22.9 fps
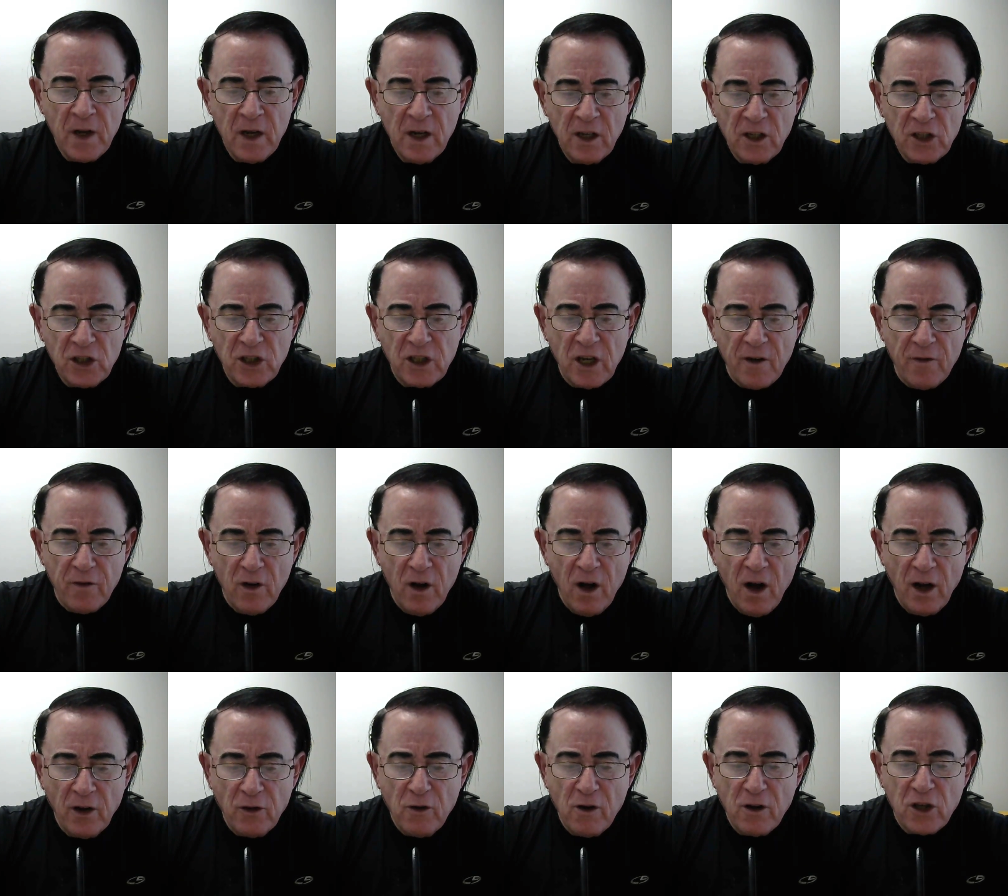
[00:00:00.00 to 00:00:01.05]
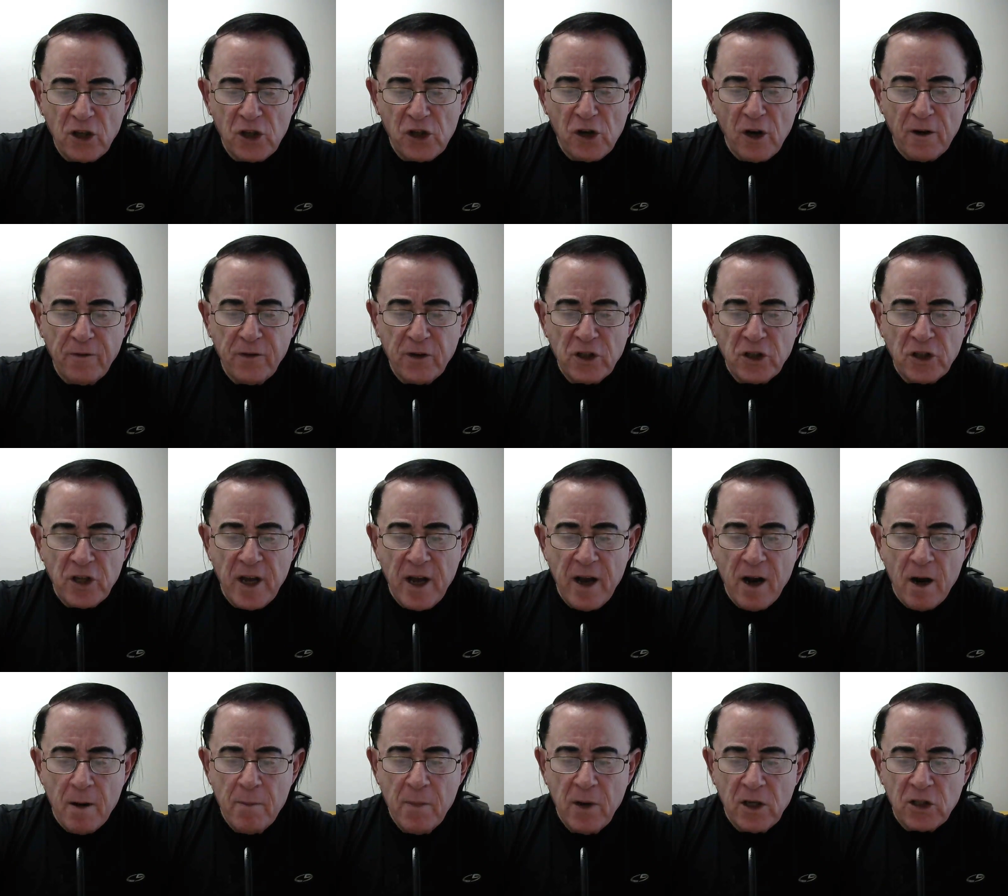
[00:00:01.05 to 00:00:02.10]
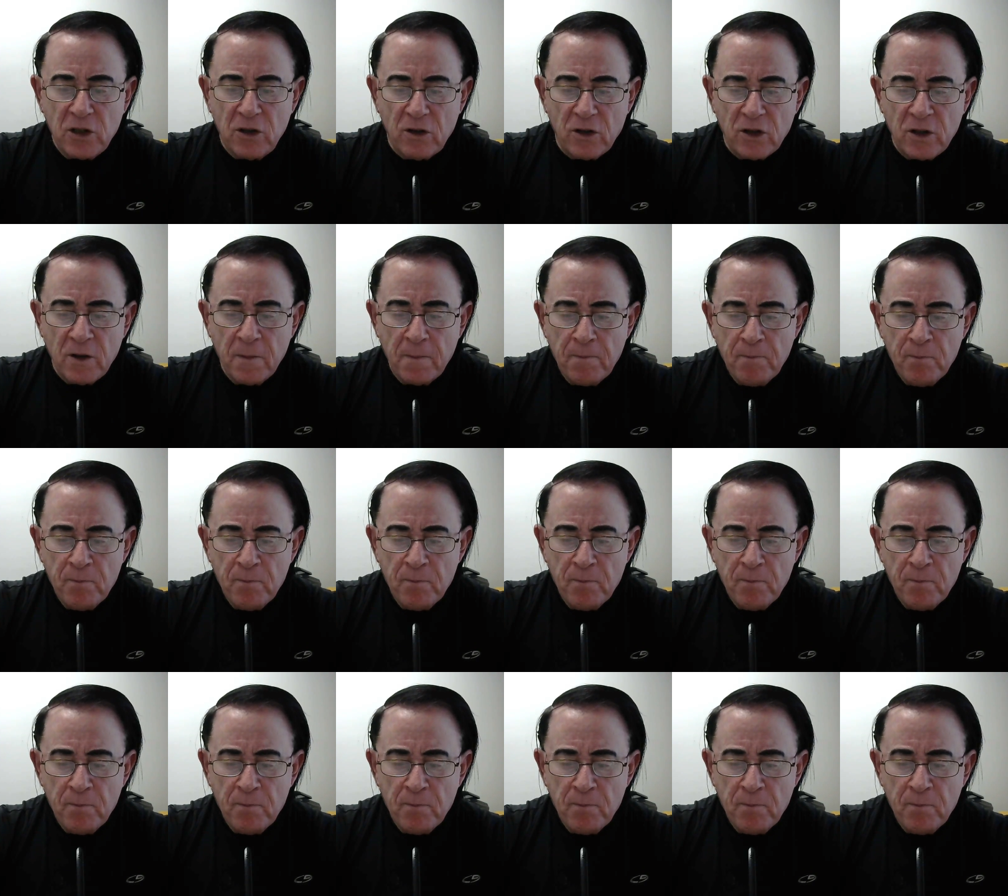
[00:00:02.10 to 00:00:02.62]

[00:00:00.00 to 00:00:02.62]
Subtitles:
several hundred surface-to-air missiles,